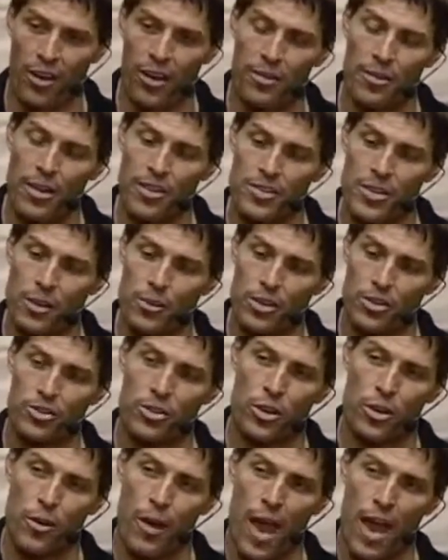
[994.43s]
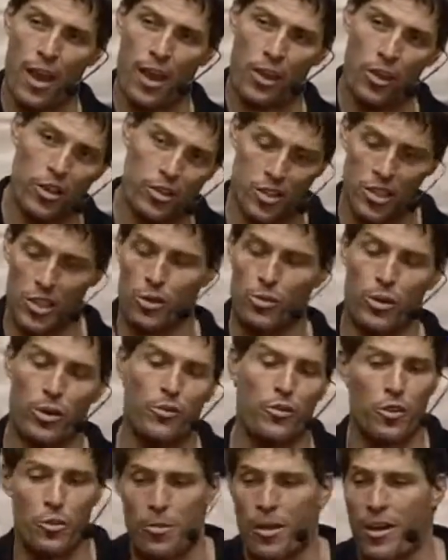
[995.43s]
And as I went to turn it around, I looked in the
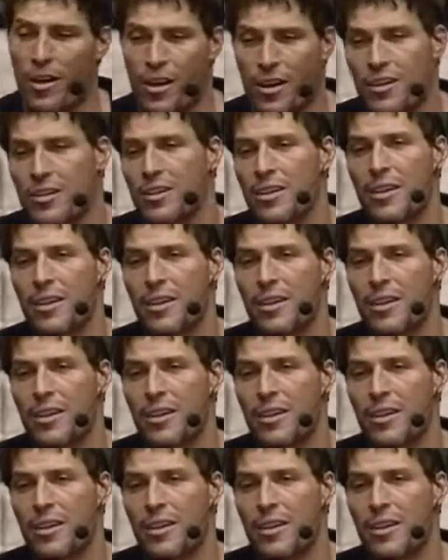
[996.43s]
rearview mirror.